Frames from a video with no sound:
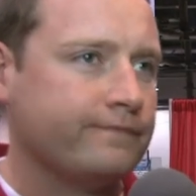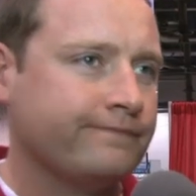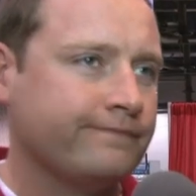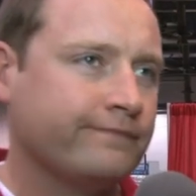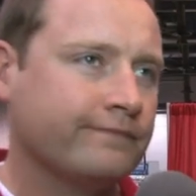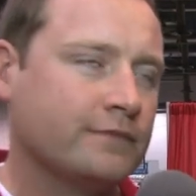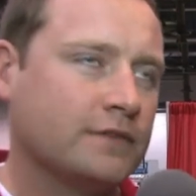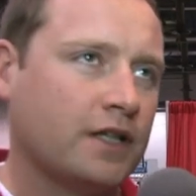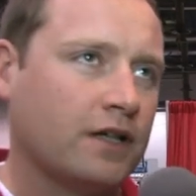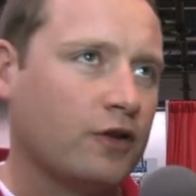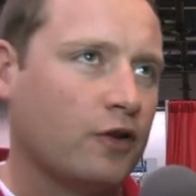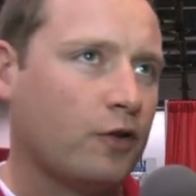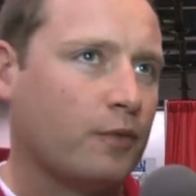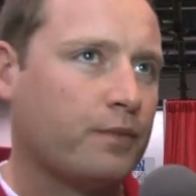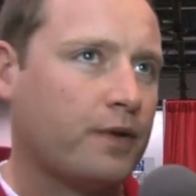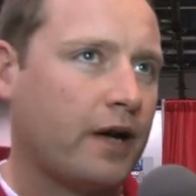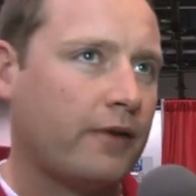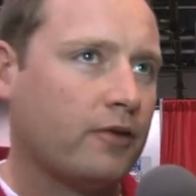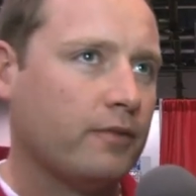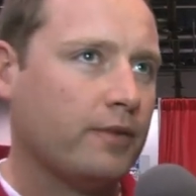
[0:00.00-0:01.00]
I don't know,
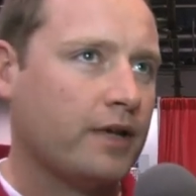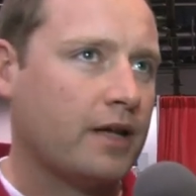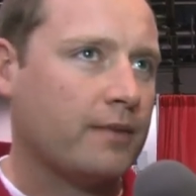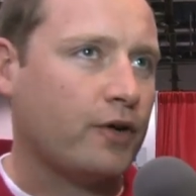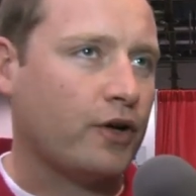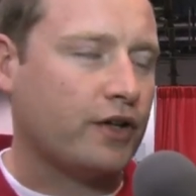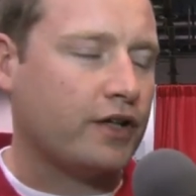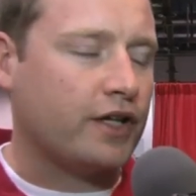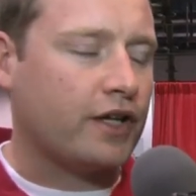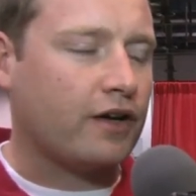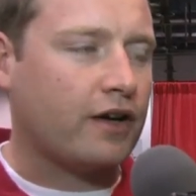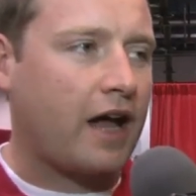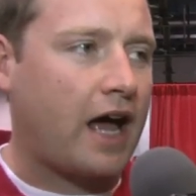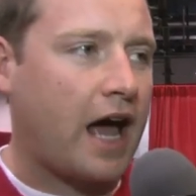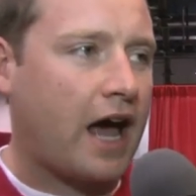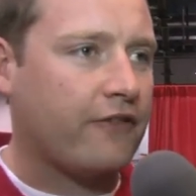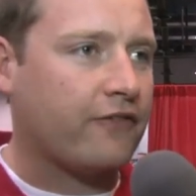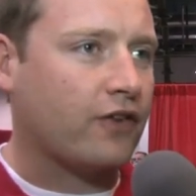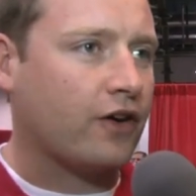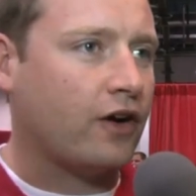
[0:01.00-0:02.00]
probably about a year and a
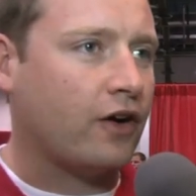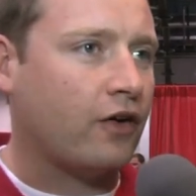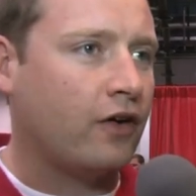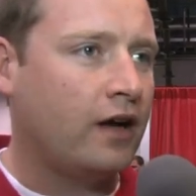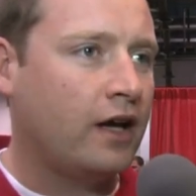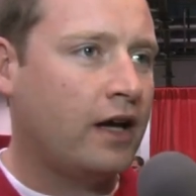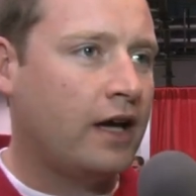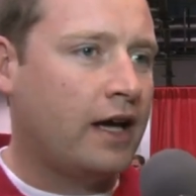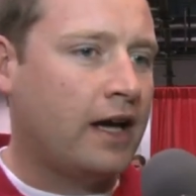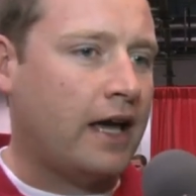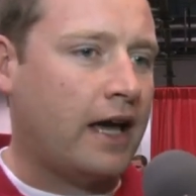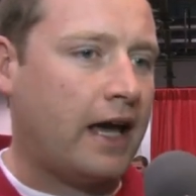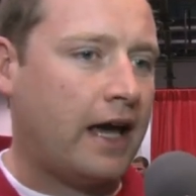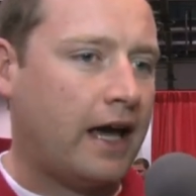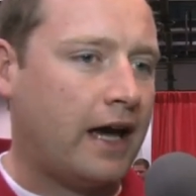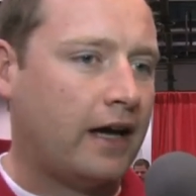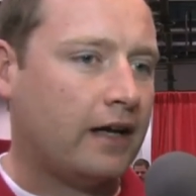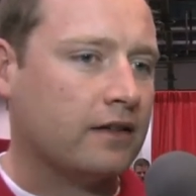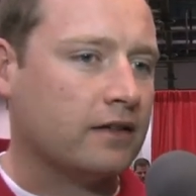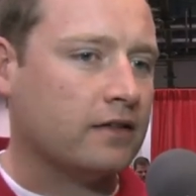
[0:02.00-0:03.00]
half ago,
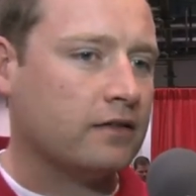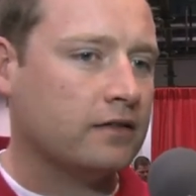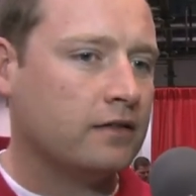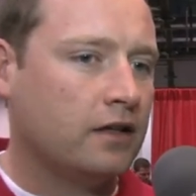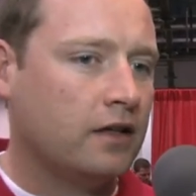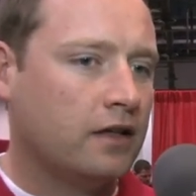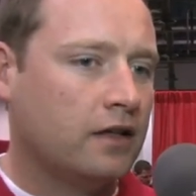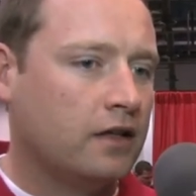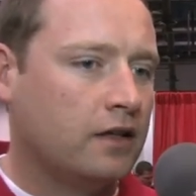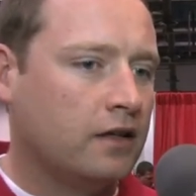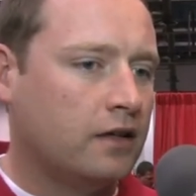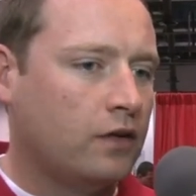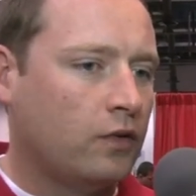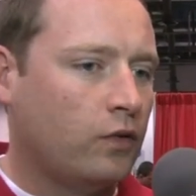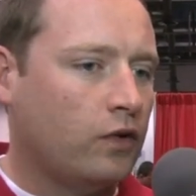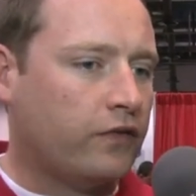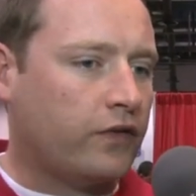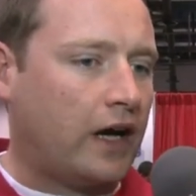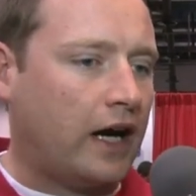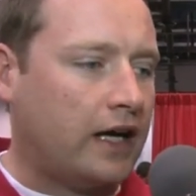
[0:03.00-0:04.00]
and
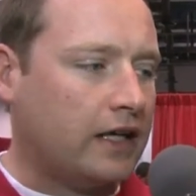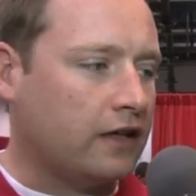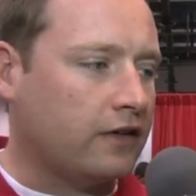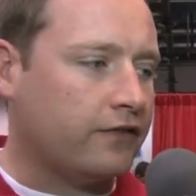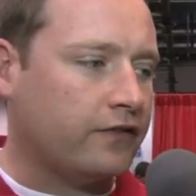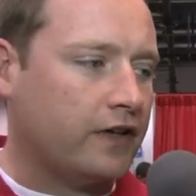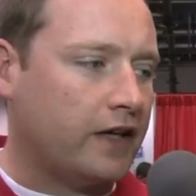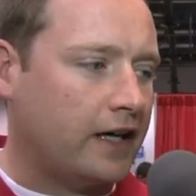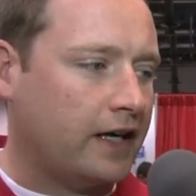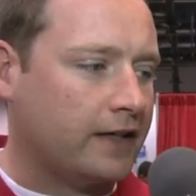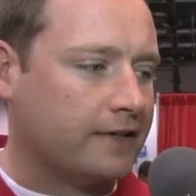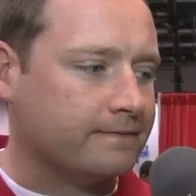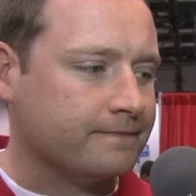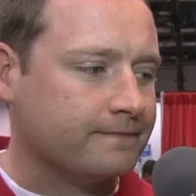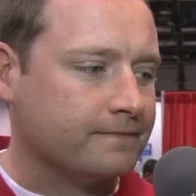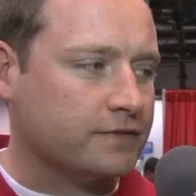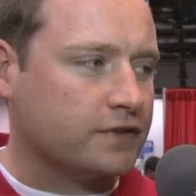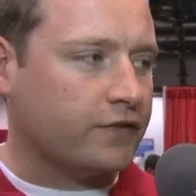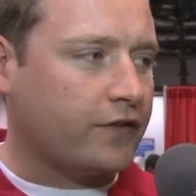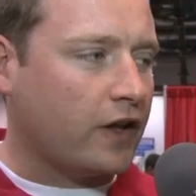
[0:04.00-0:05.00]
we've kind of um,
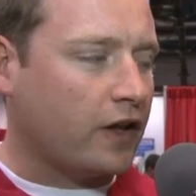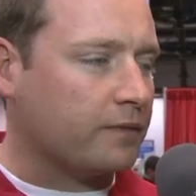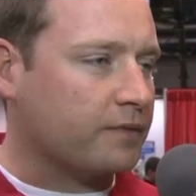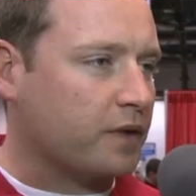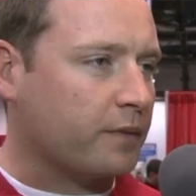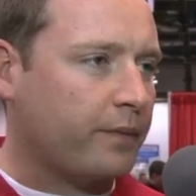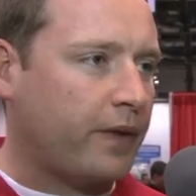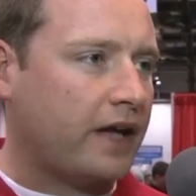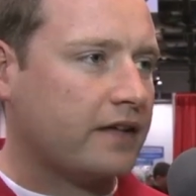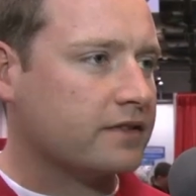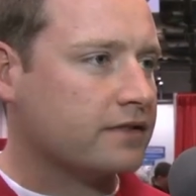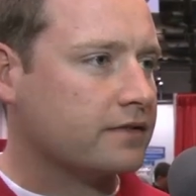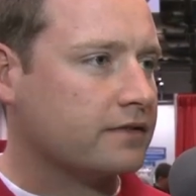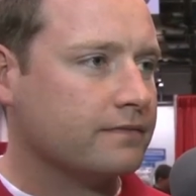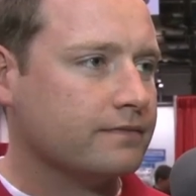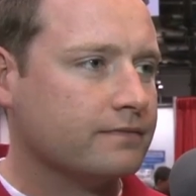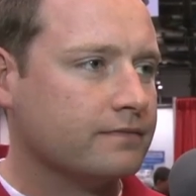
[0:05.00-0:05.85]
developed the best